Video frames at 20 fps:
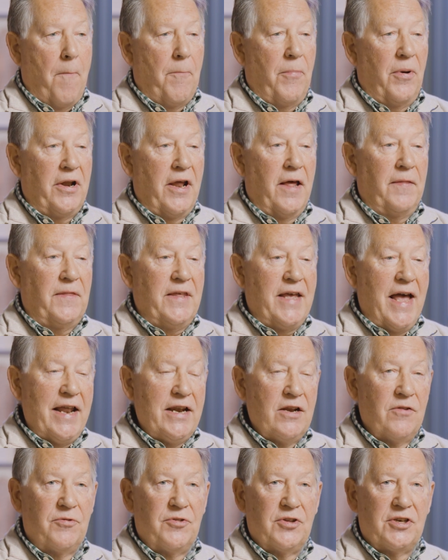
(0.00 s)
But at the
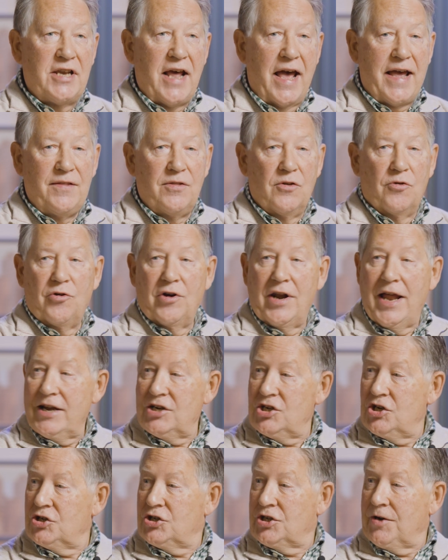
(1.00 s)
end of the day, the
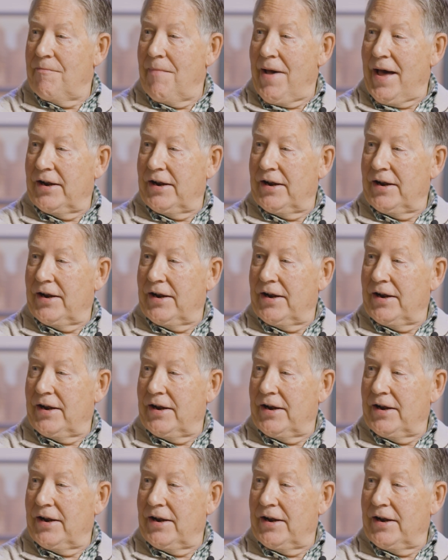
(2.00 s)
relationship